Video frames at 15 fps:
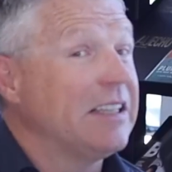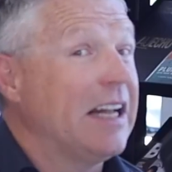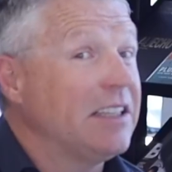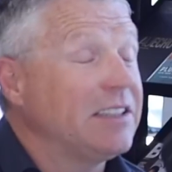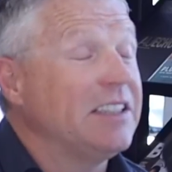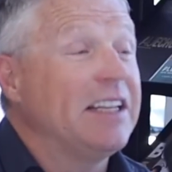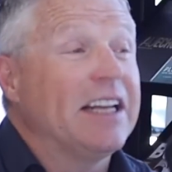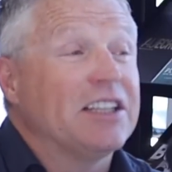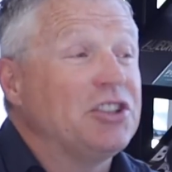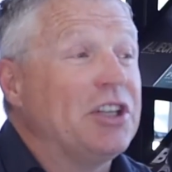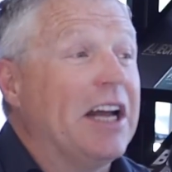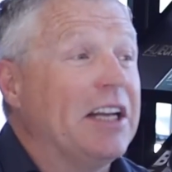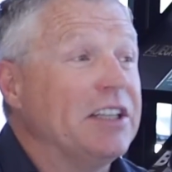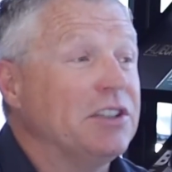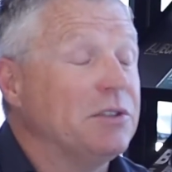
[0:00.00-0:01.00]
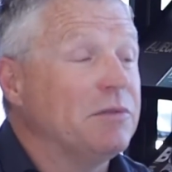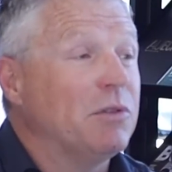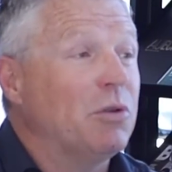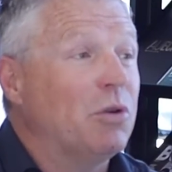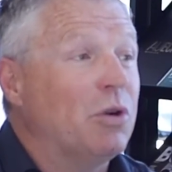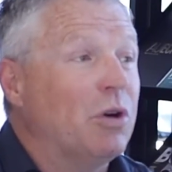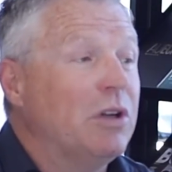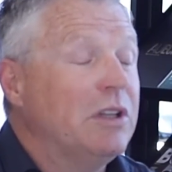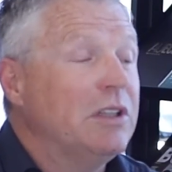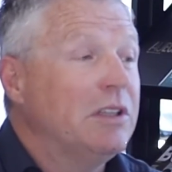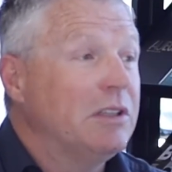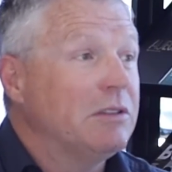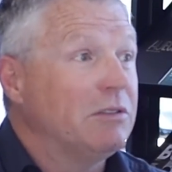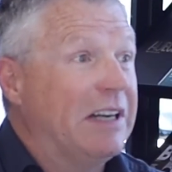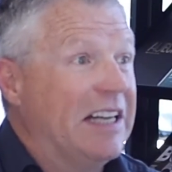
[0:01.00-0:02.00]
the next challenge for
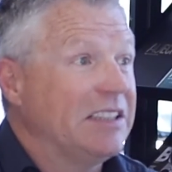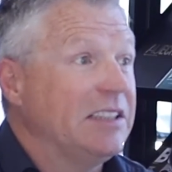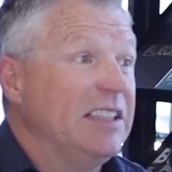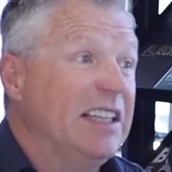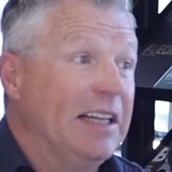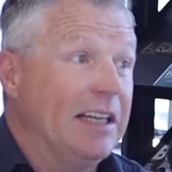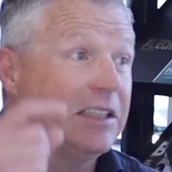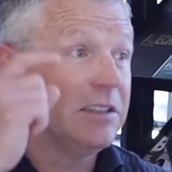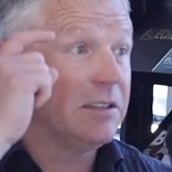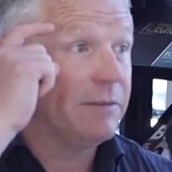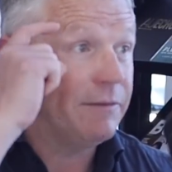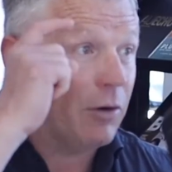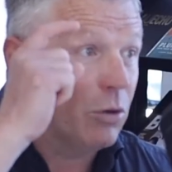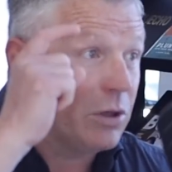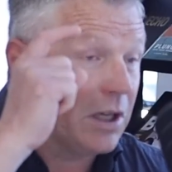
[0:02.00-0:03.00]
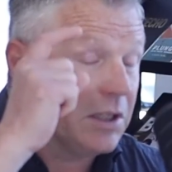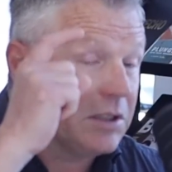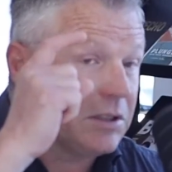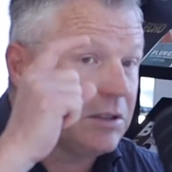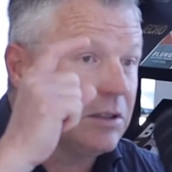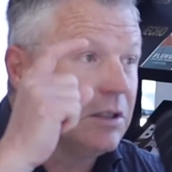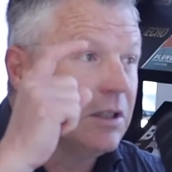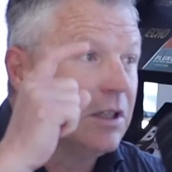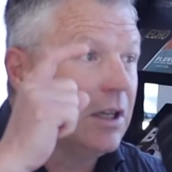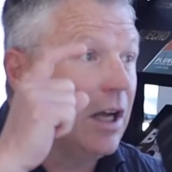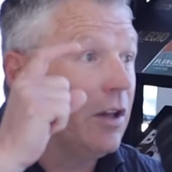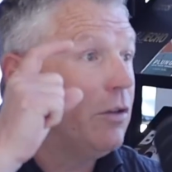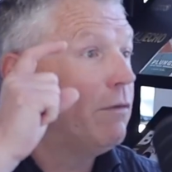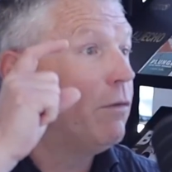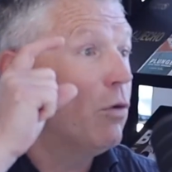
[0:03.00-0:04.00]
Rassie, is the focus
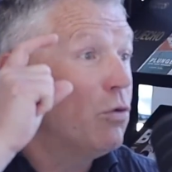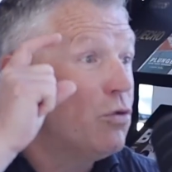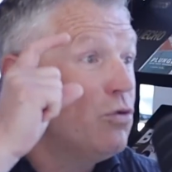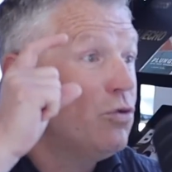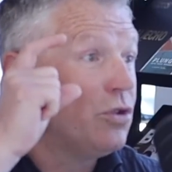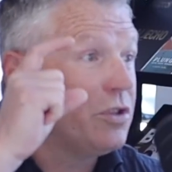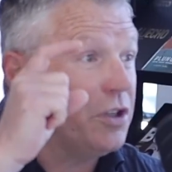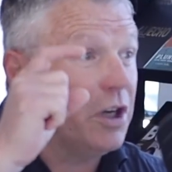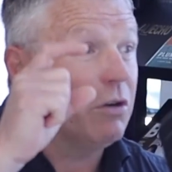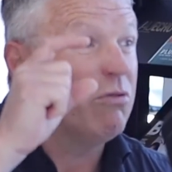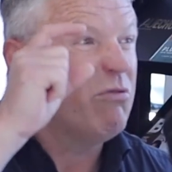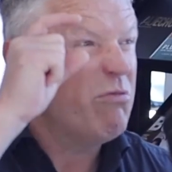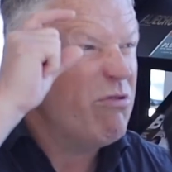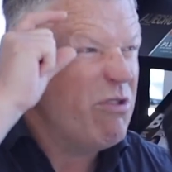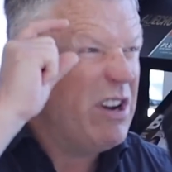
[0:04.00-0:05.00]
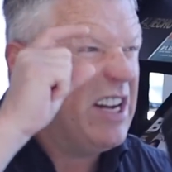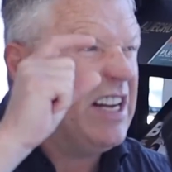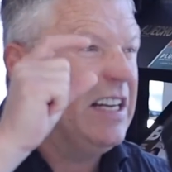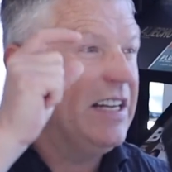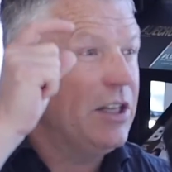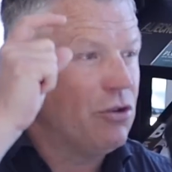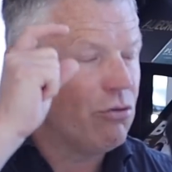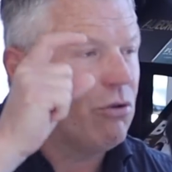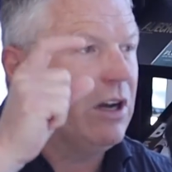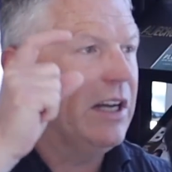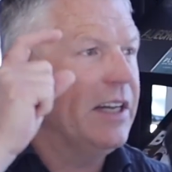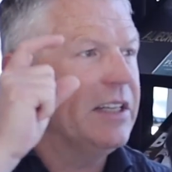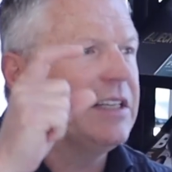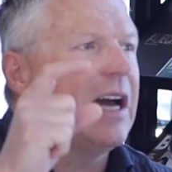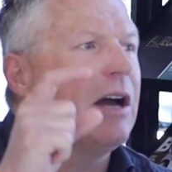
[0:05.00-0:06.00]
and the focus. Really
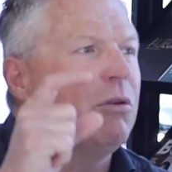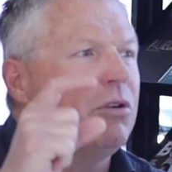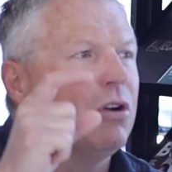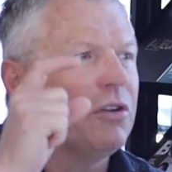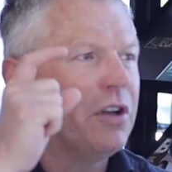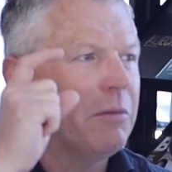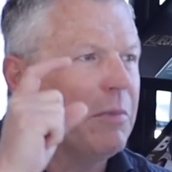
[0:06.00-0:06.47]
drilling down on the